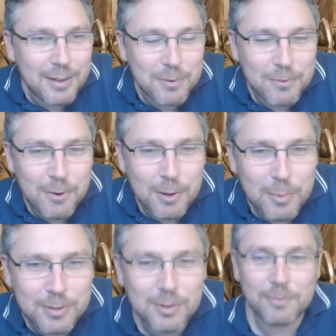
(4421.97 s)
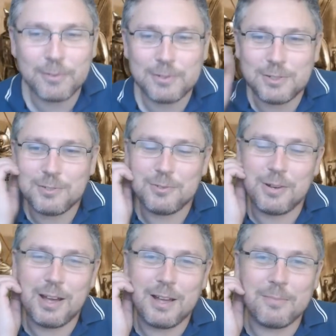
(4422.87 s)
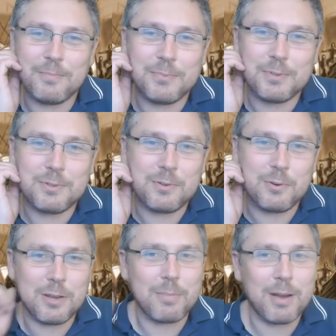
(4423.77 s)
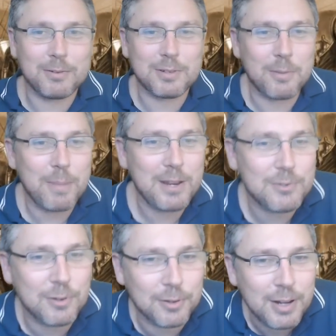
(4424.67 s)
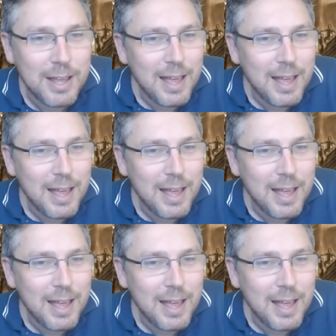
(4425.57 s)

before I went off onto uh, talking about a Patreon.